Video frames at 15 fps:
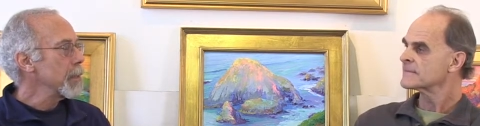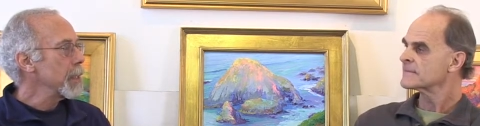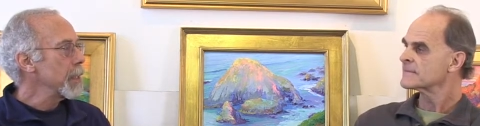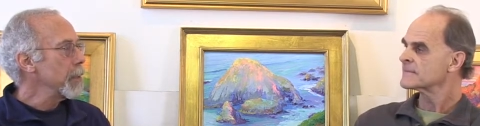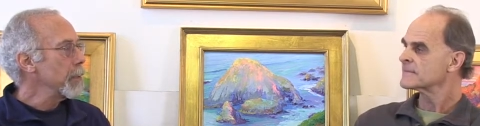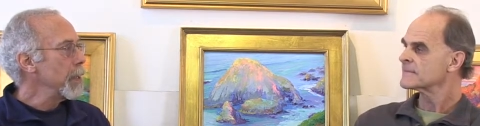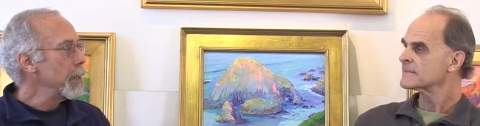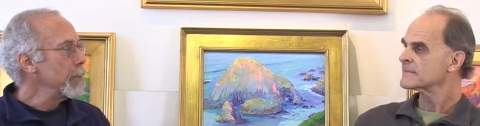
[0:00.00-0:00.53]
Speaker 1: of
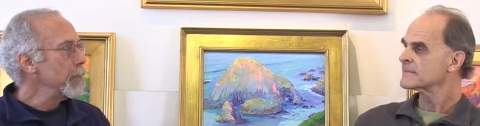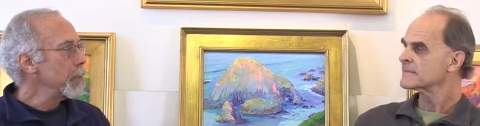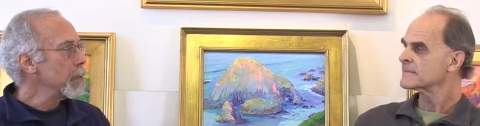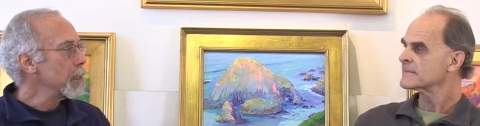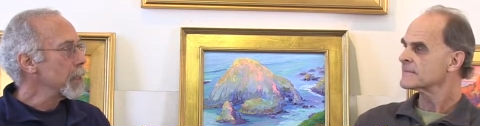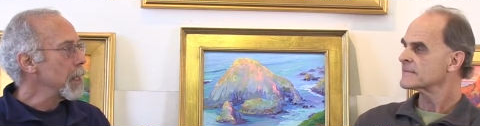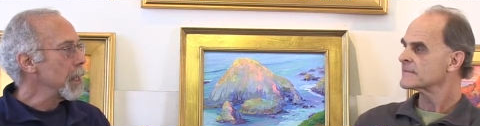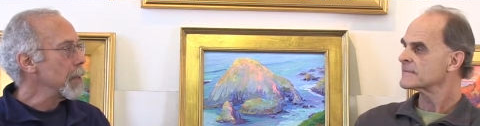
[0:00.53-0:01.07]
the
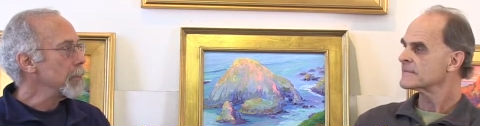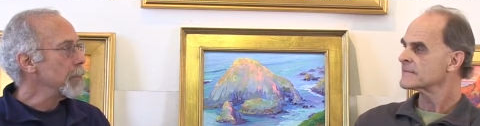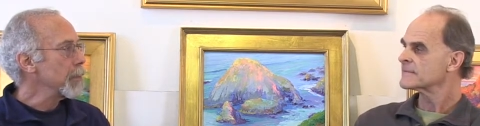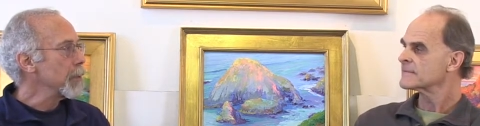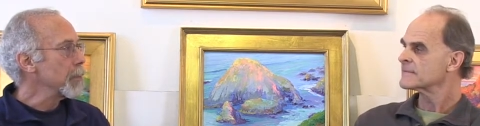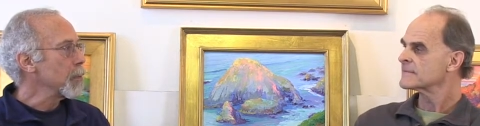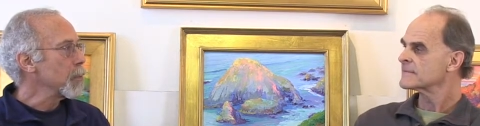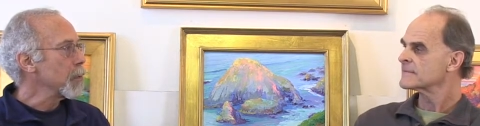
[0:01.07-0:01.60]
influence came
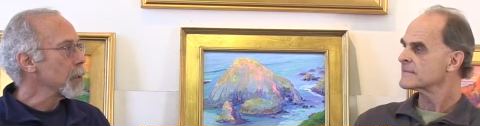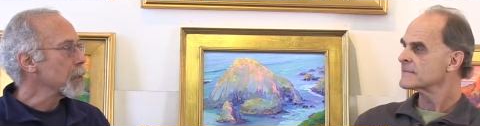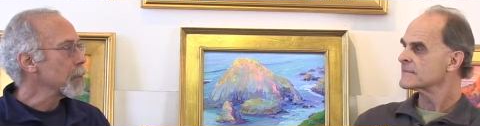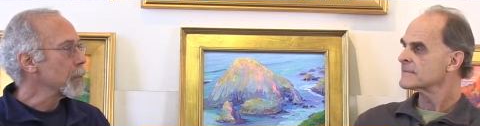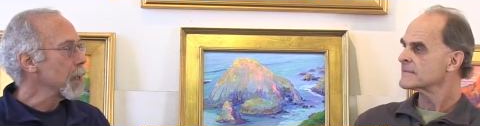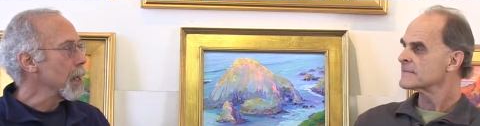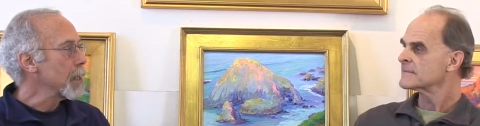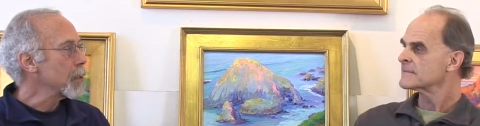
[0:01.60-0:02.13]
from the
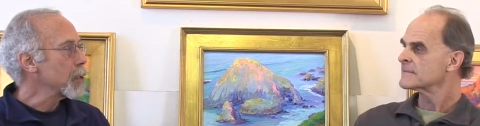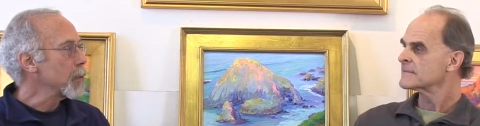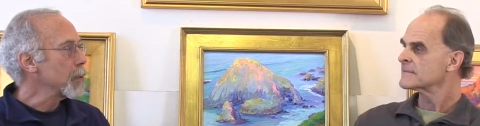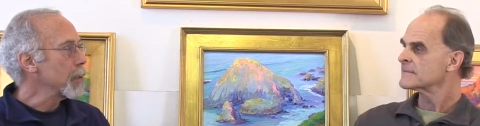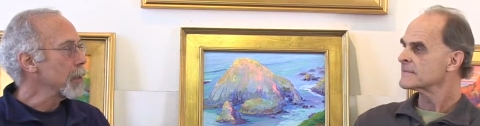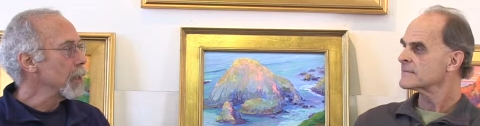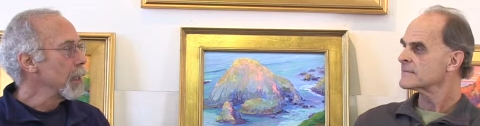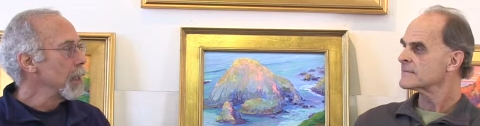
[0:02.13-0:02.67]
works of
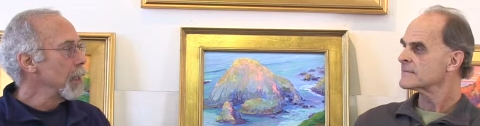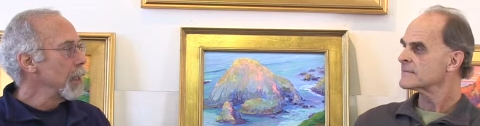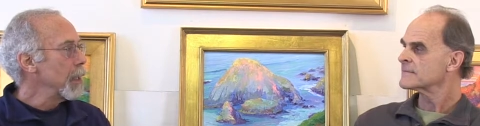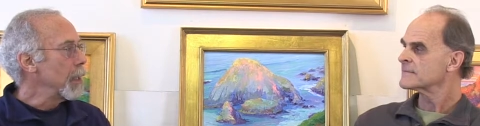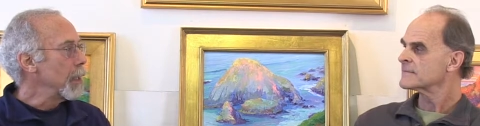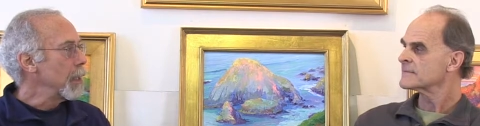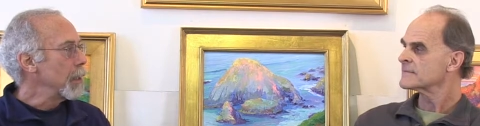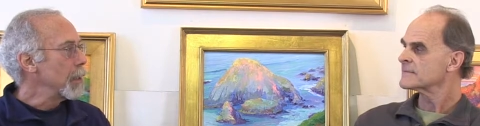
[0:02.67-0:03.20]
Constable
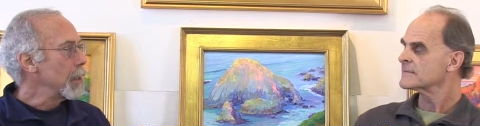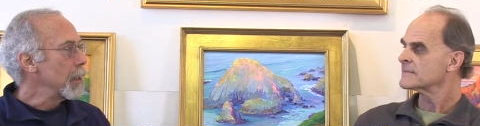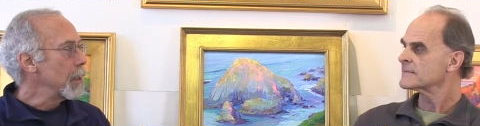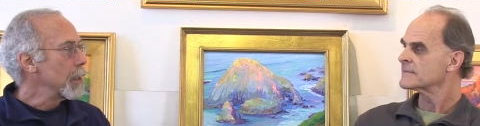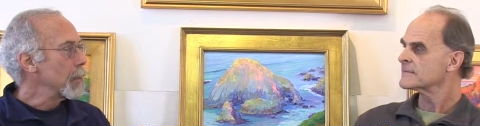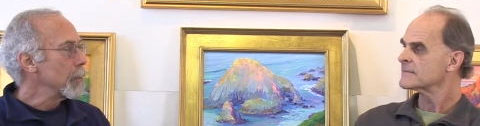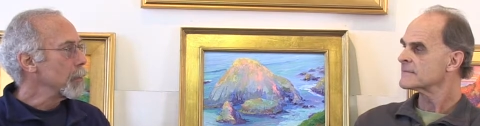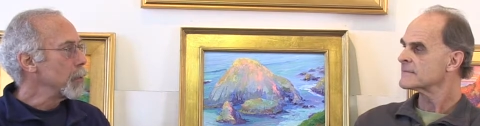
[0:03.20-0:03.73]
and
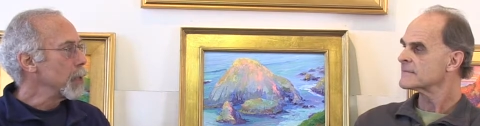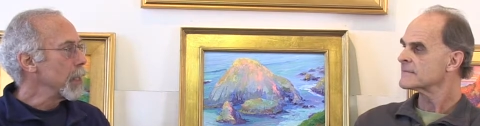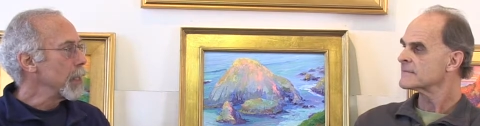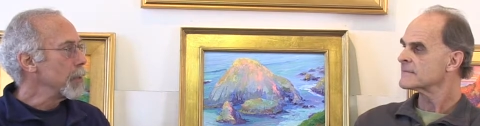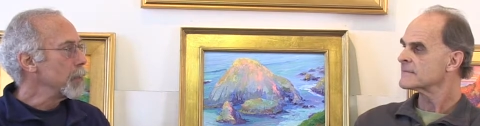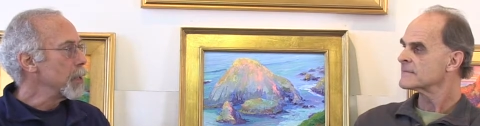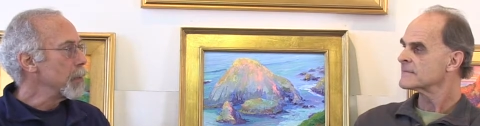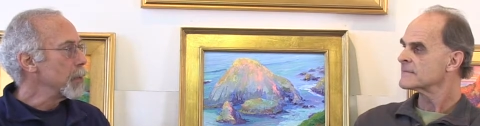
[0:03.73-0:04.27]
uh,
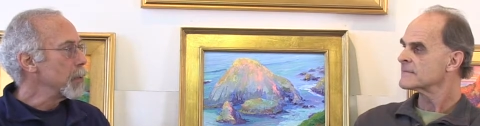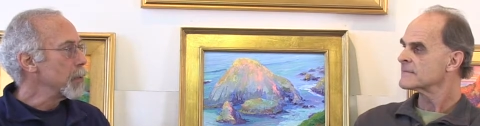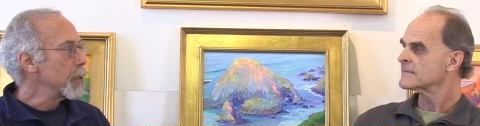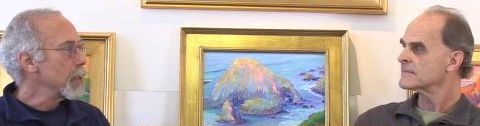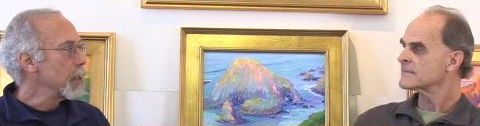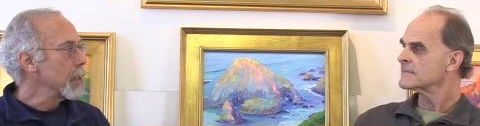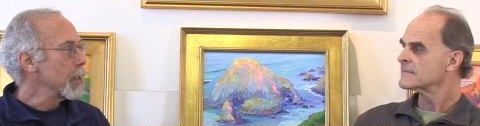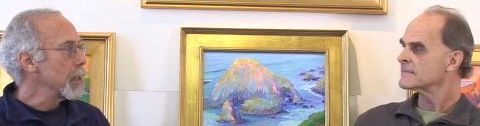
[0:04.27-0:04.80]
J.M.W.
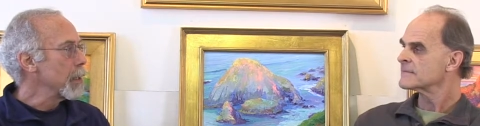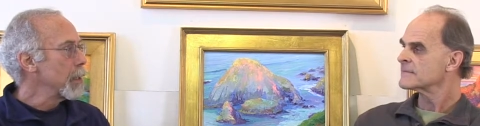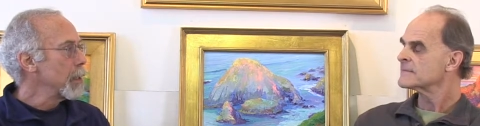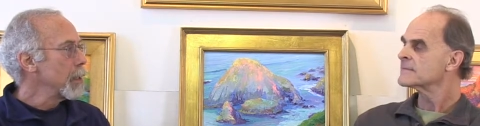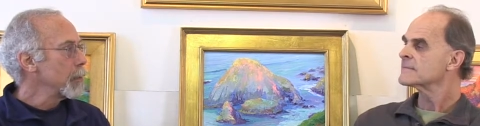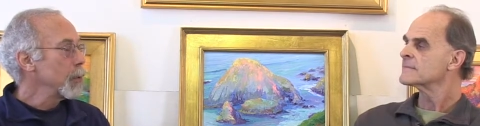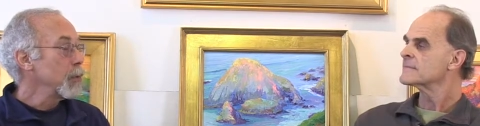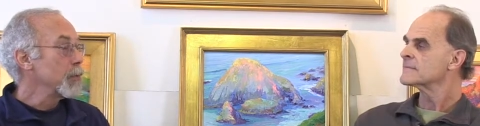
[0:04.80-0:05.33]
Turner,
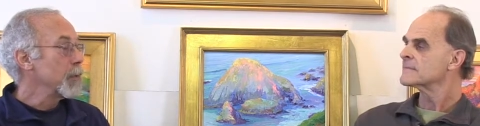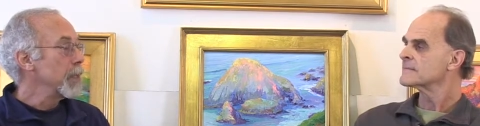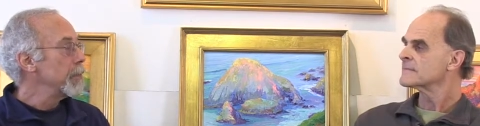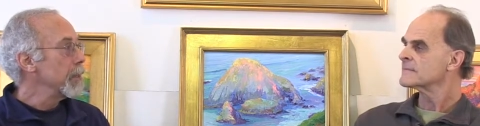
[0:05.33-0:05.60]
two of my